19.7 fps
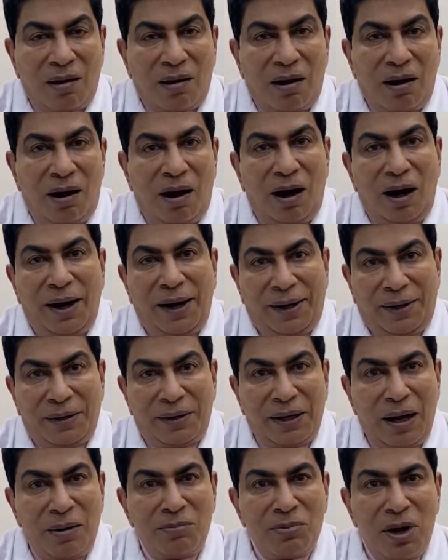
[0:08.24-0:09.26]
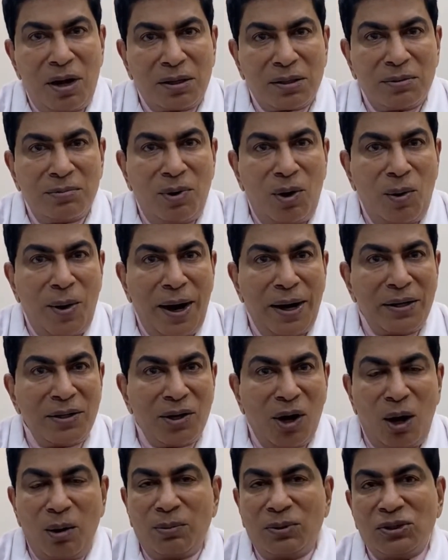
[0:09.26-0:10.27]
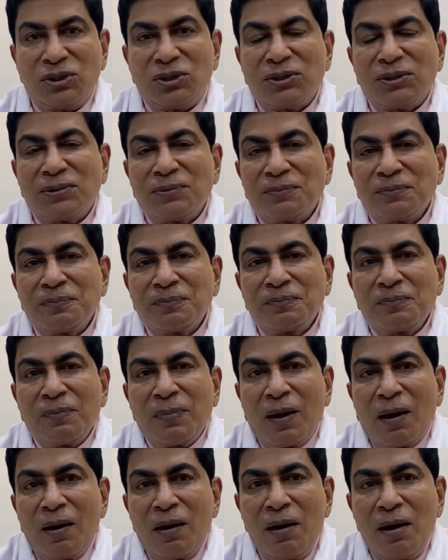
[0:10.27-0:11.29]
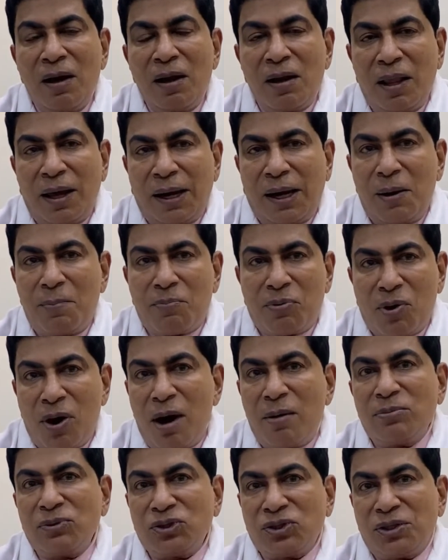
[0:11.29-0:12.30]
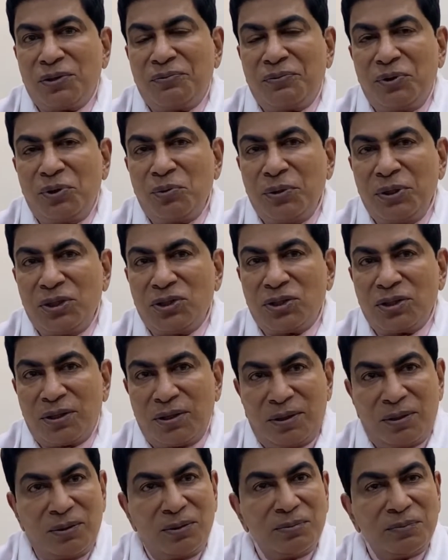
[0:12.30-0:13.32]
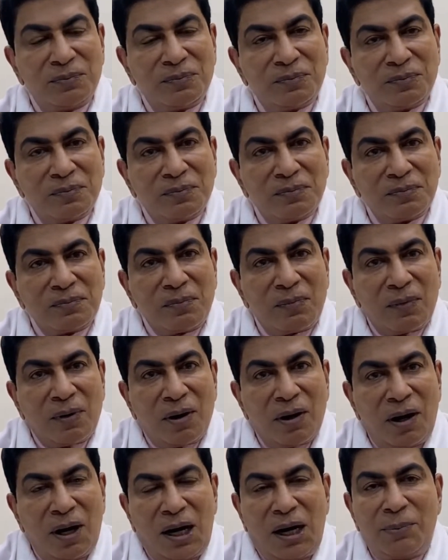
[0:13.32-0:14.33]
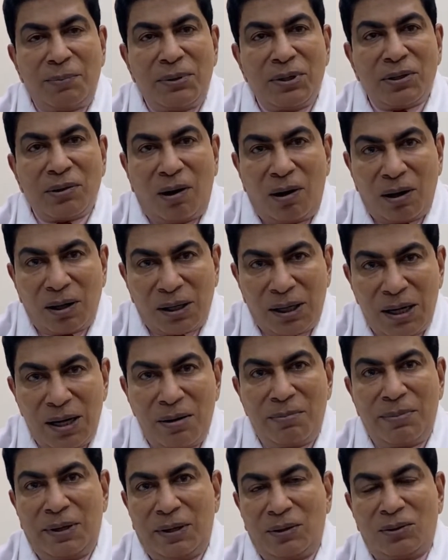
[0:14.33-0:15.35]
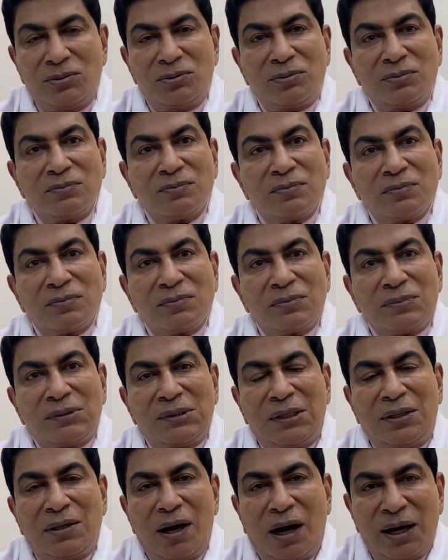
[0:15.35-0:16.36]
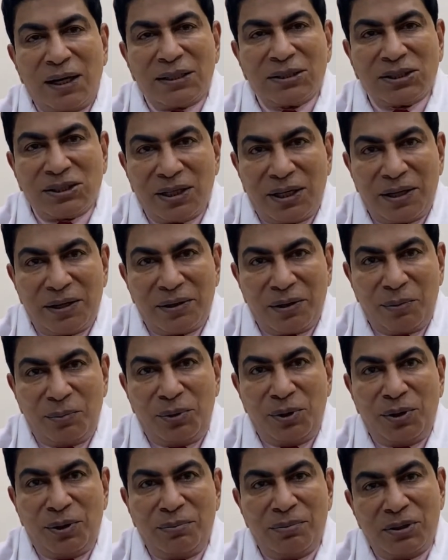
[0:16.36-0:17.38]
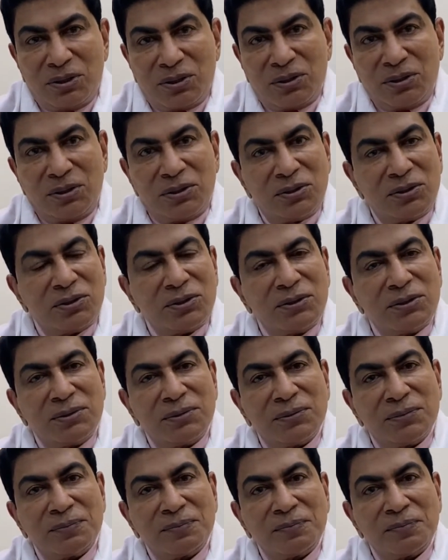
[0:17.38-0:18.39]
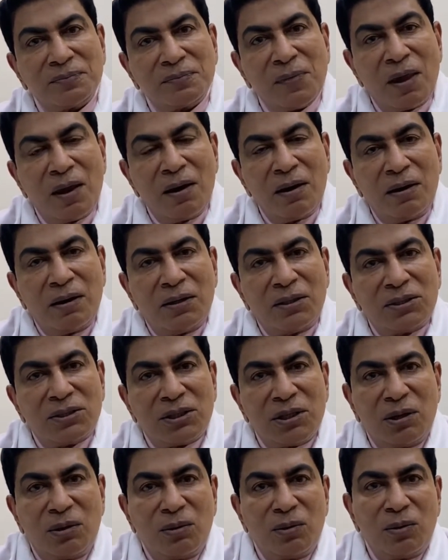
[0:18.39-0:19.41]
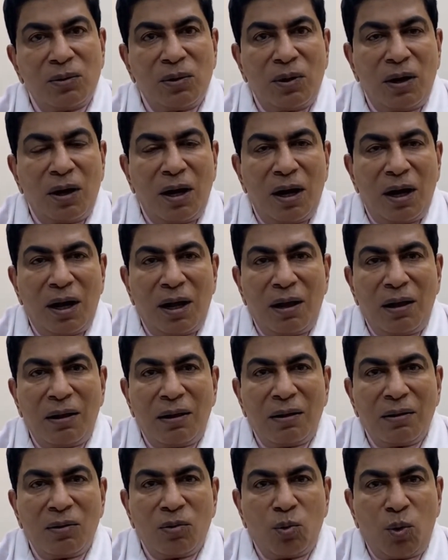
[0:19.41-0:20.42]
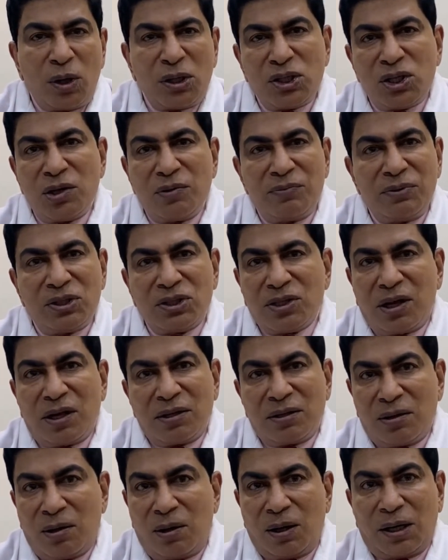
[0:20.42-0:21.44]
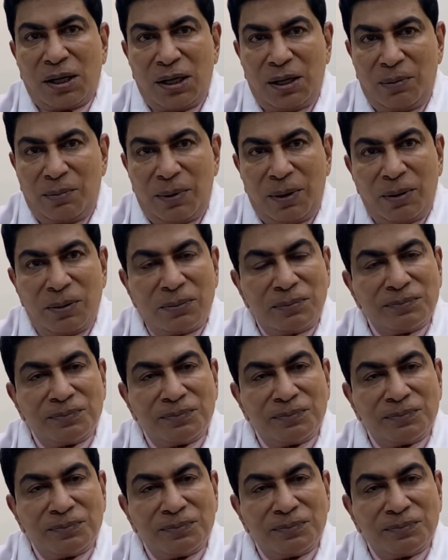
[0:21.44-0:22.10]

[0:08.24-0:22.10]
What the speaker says: Hi, I'm Dr. Mohan Thomas. Like I promised a few weeks ago, I'd be talking about the dark side of the beauty business. So, what should we start talking about?